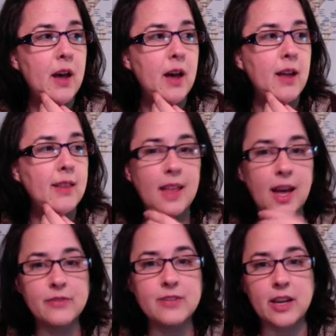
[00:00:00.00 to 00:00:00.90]
a lot
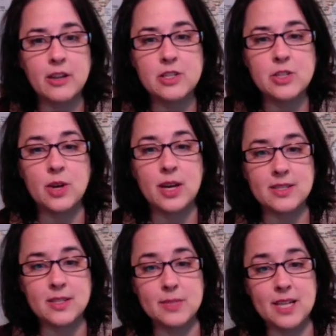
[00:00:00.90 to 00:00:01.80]
of dyers do
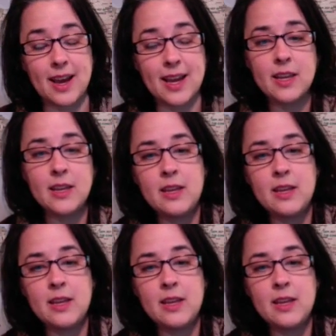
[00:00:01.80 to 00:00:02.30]
custom dye